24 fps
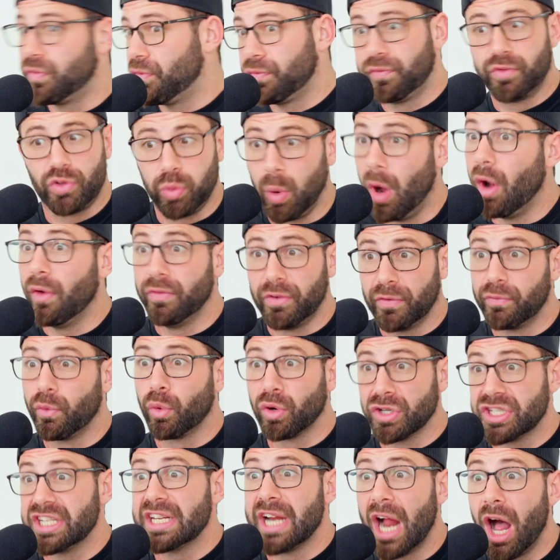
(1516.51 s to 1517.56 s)
12 to
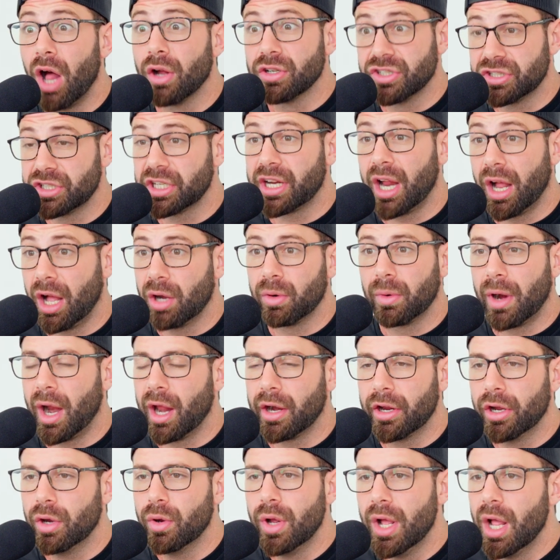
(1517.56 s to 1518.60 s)
14 hours to
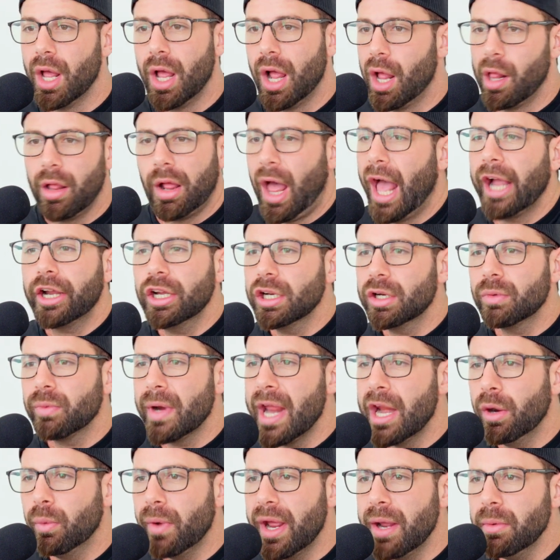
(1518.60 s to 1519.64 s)
Colorado, I could have
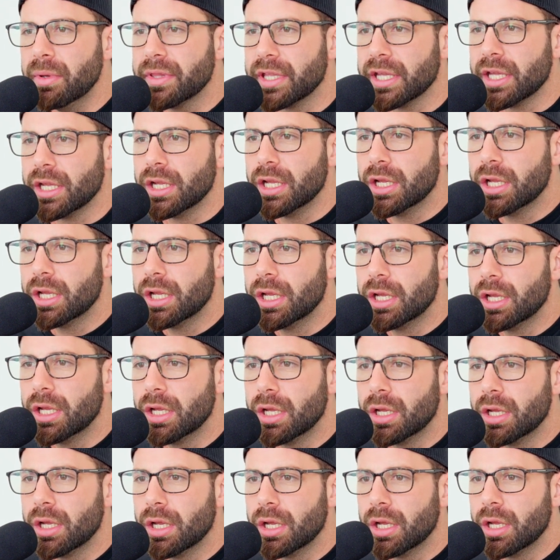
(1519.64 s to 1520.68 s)
ran away with it.
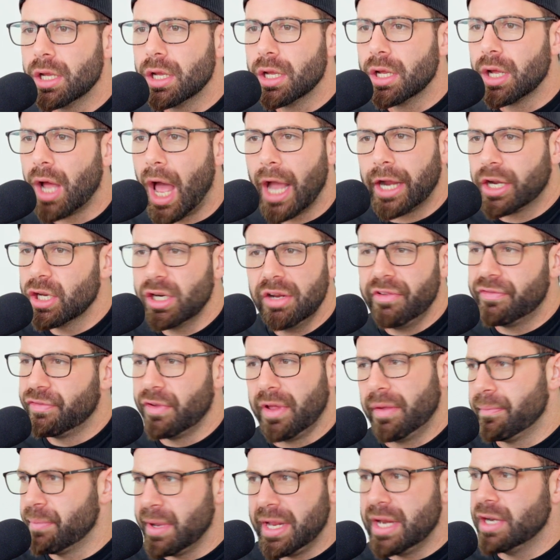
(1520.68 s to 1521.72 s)
I could
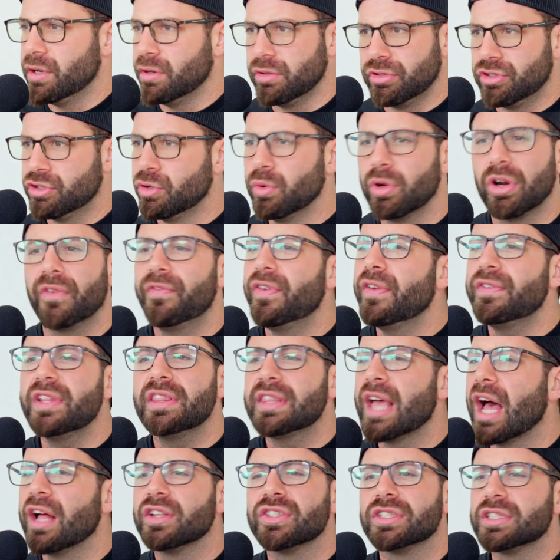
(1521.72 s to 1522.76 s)
have been
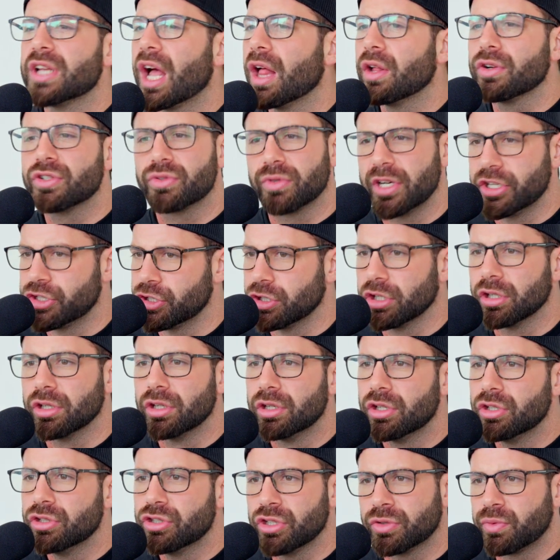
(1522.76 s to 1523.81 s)
$250,000 richer
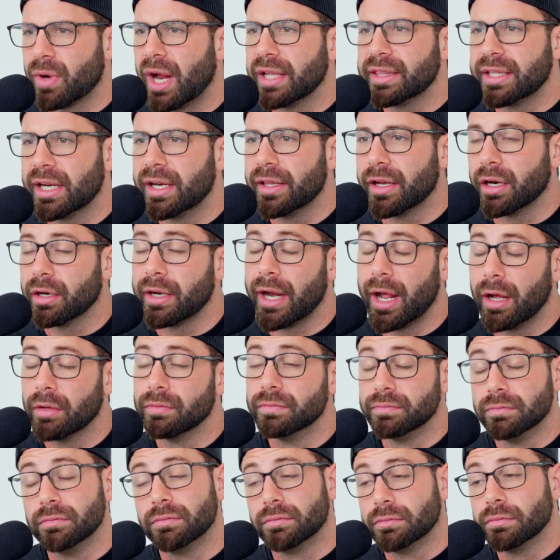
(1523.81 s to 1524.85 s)
just right then and there.
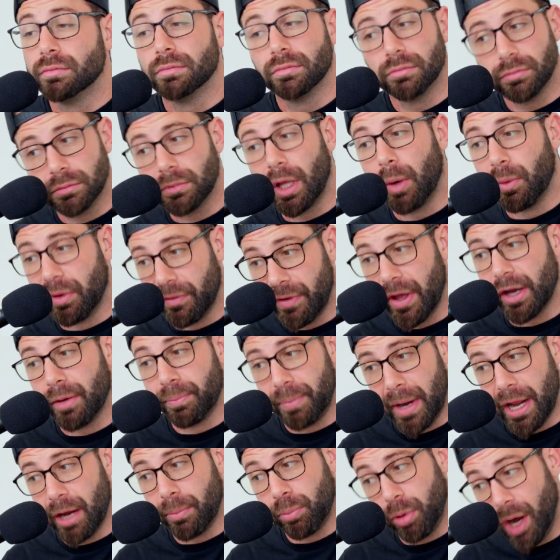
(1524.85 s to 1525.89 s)
Now, I would have had to
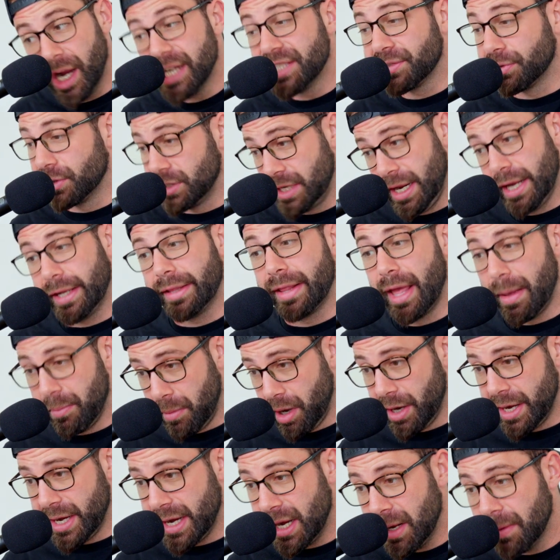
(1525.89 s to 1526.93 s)
pay a price for taking that
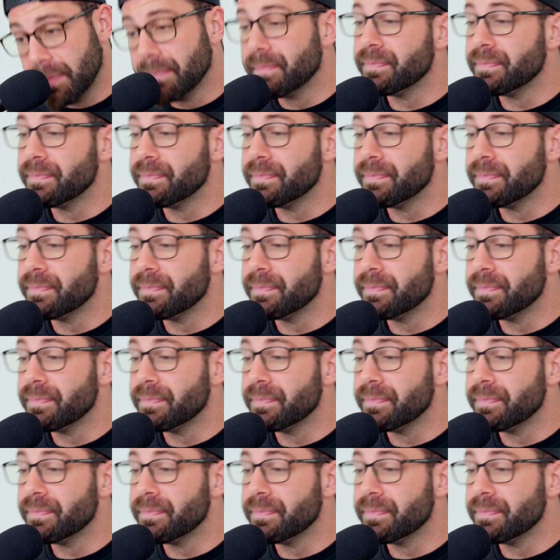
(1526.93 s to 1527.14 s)
money.